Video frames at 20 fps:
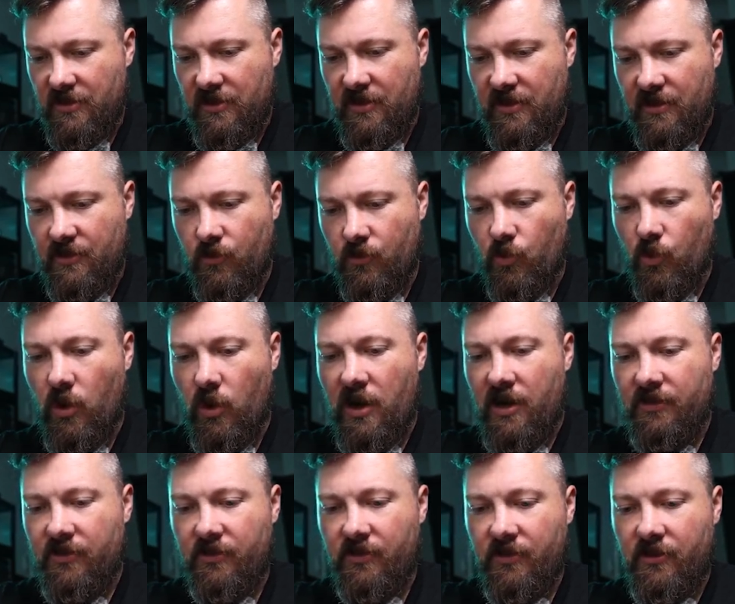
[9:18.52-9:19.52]
And
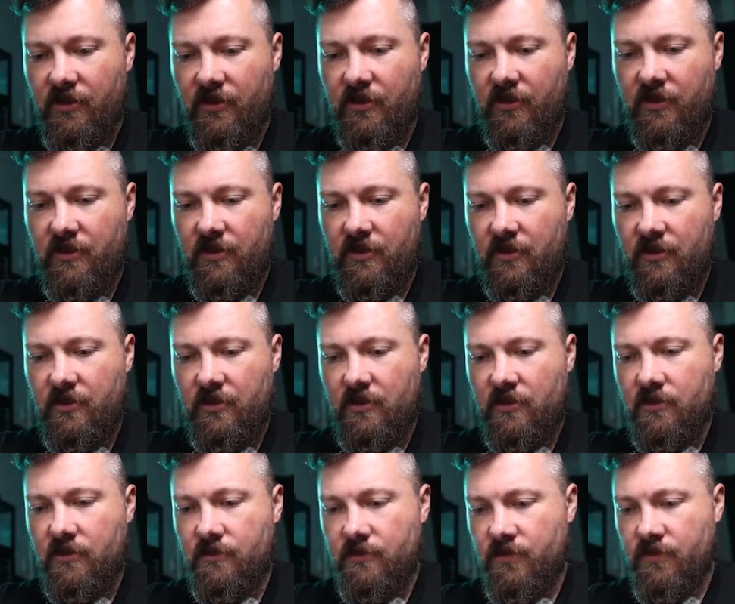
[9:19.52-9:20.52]
1
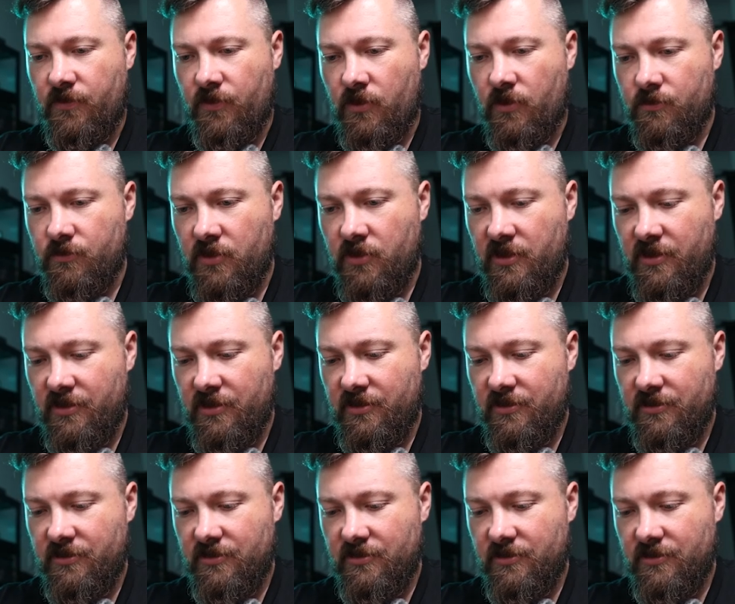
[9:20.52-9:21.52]
from
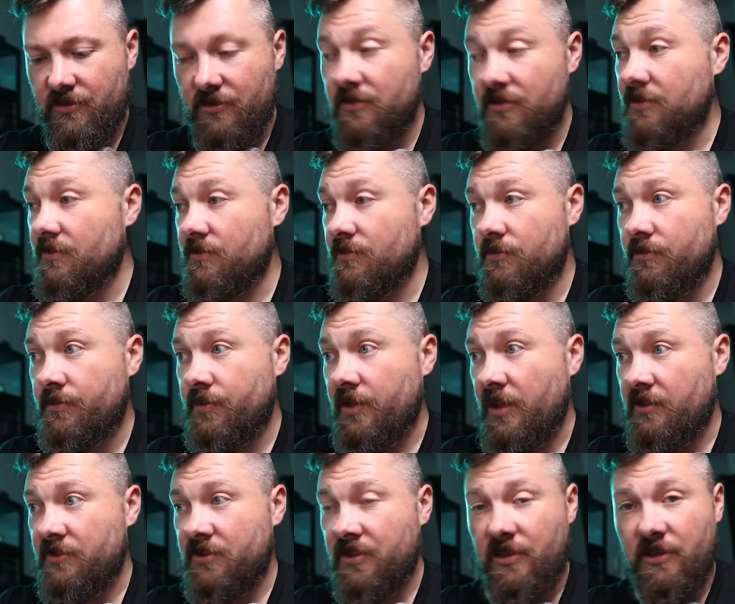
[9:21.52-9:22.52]

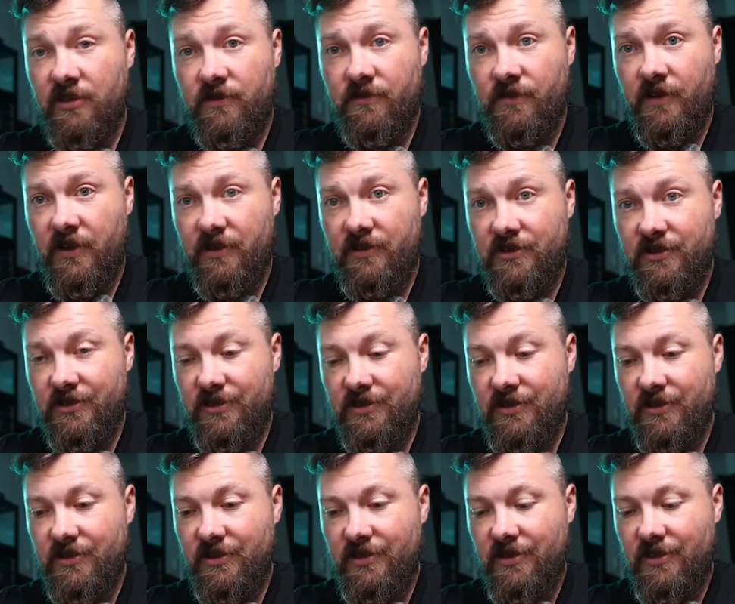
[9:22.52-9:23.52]
Paldean
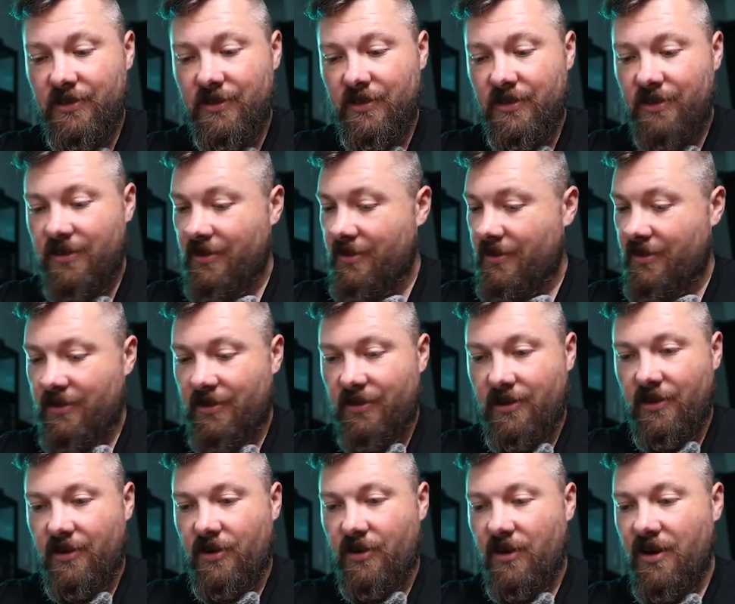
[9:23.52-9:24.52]
Fates.
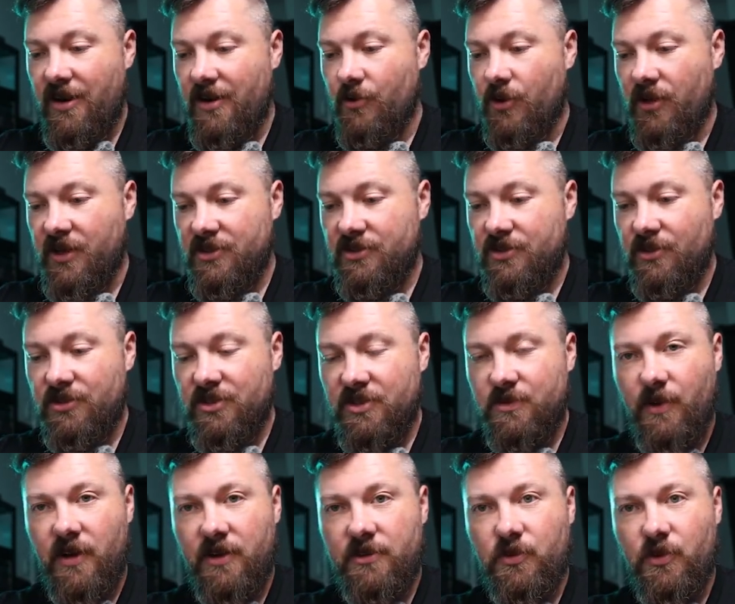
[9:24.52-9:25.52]
Alright, well I guess Surging
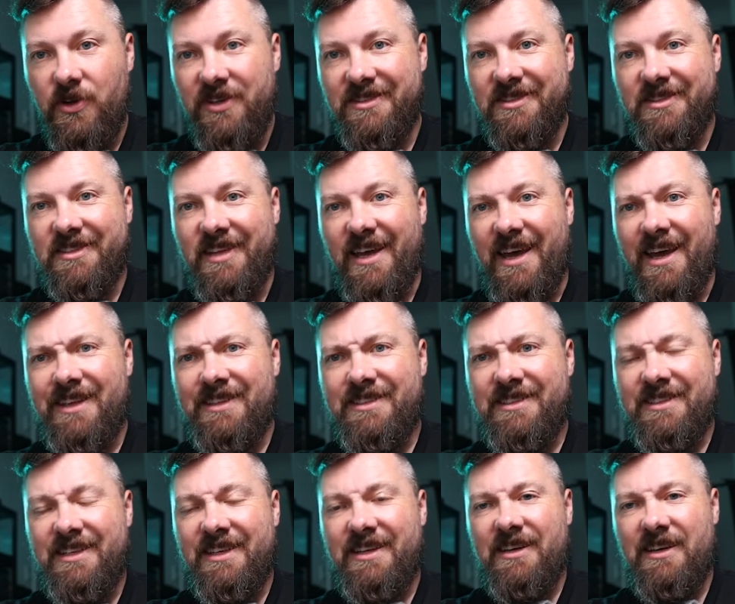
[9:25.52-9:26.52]
Sparks wins.
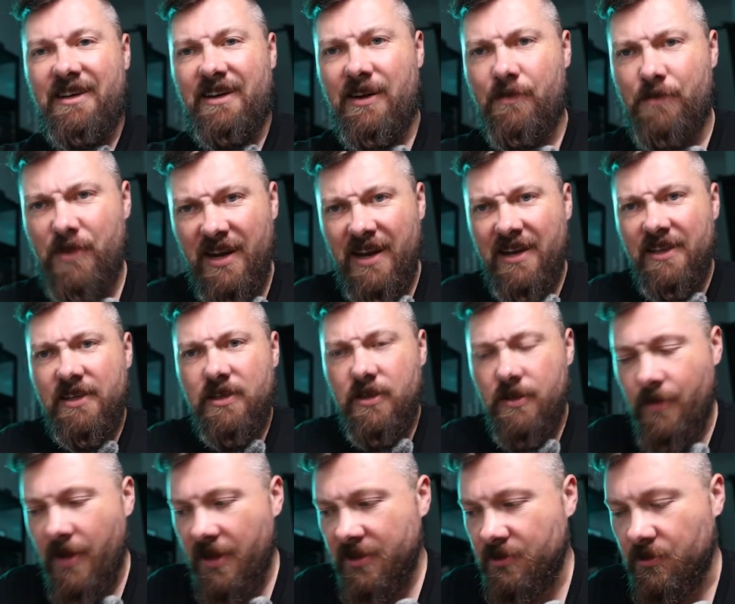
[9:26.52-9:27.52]
And I've been
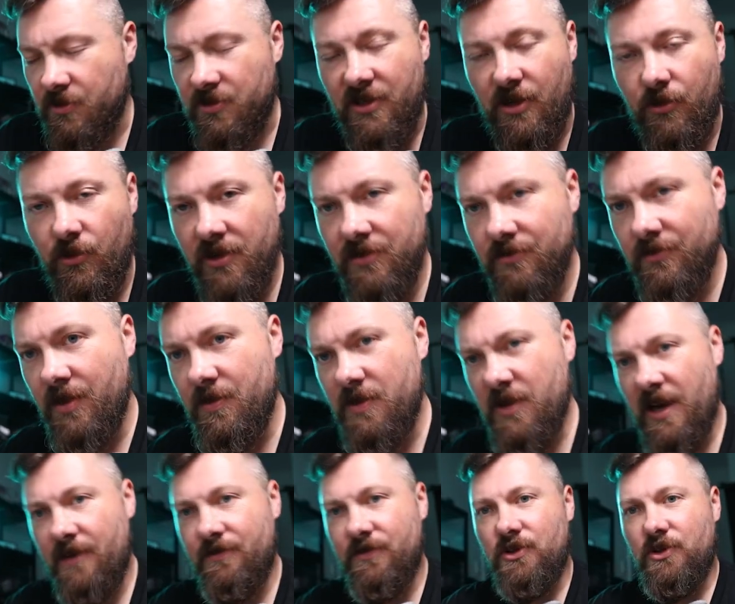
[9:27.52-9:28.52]
anticlimactic with that one. Maybe
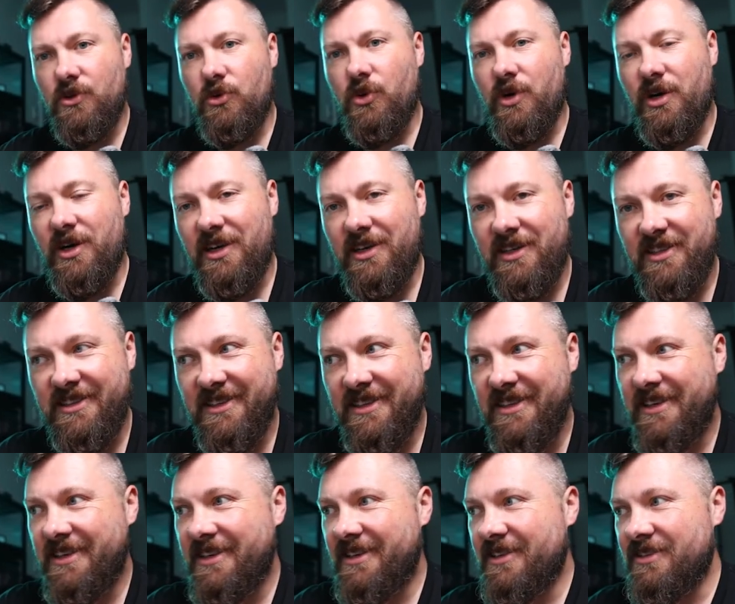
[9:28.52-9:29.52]
you have to
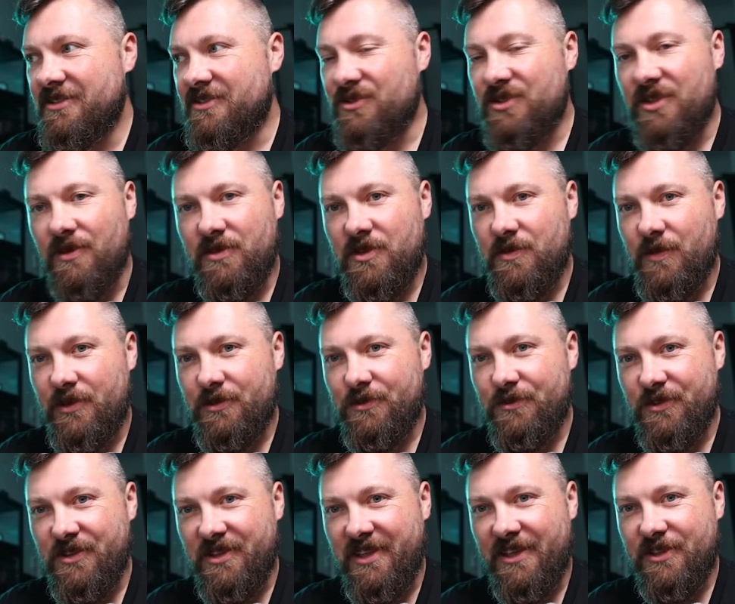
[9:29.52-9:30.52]
do something special
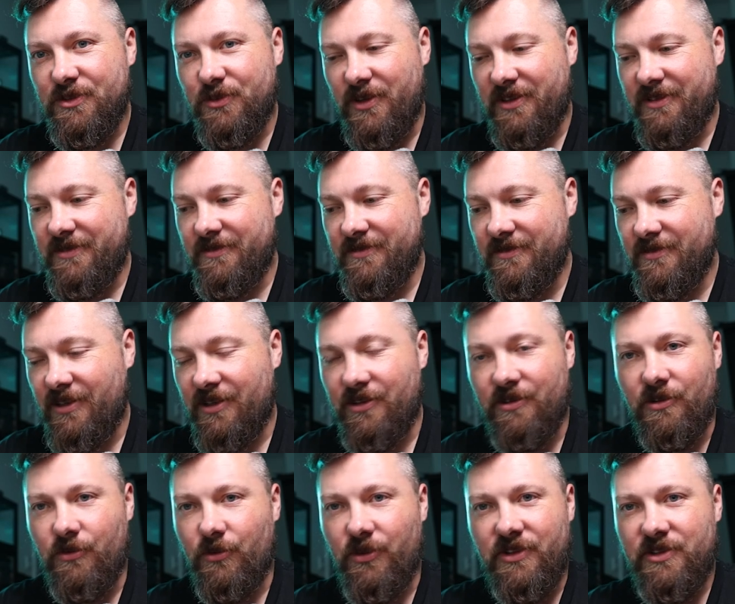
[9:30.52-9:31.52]
for the next one. I
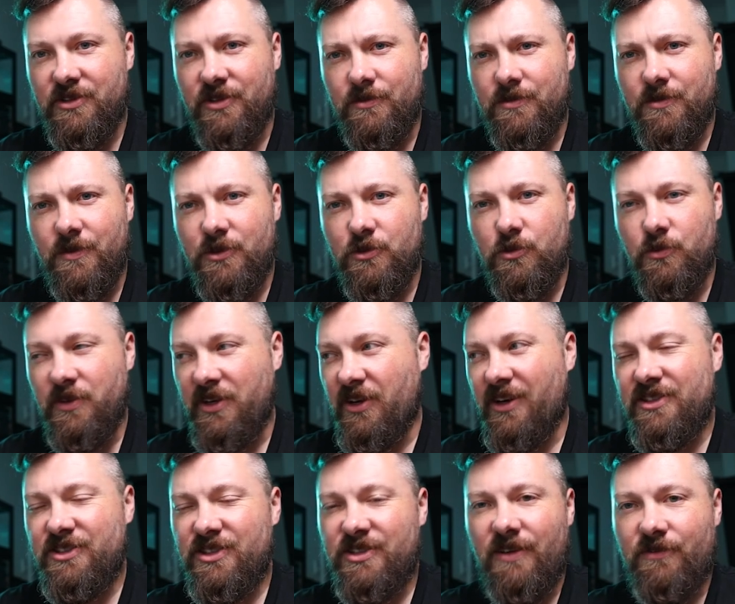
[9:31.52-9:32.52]
don't know what the something special will be.
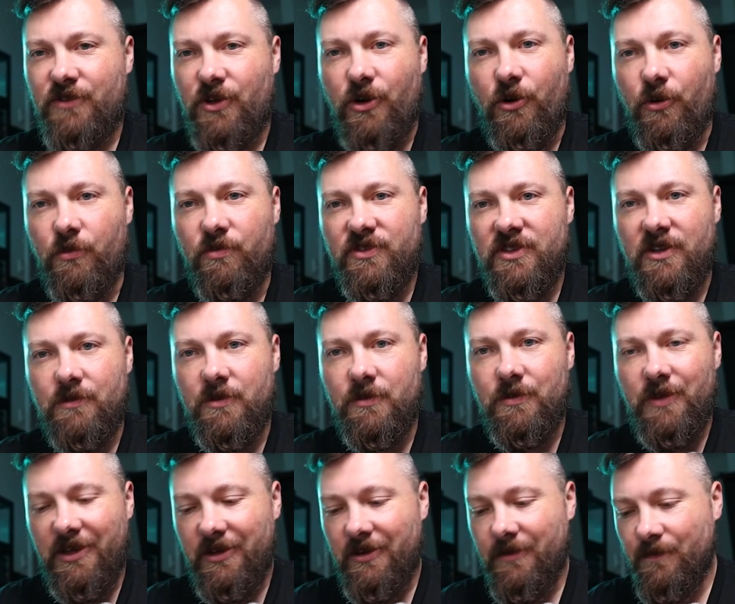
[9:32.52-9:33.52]
I just have to hope for something
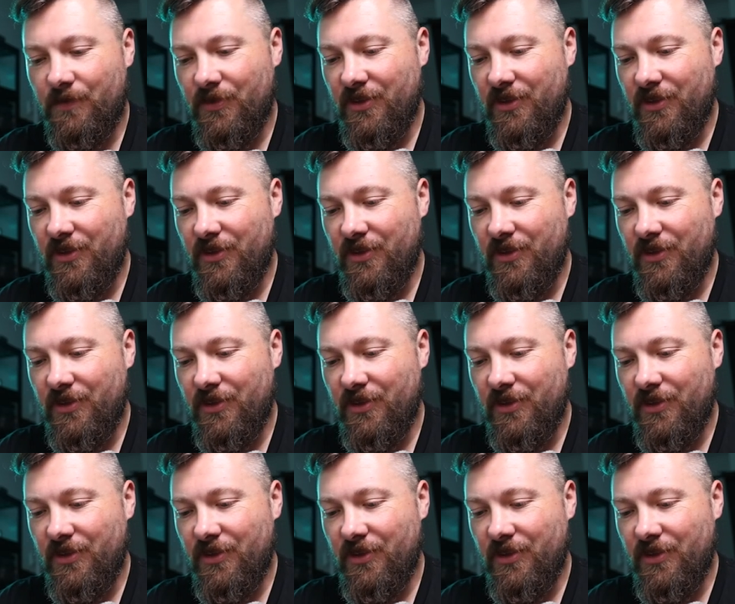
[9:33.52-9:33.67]
better.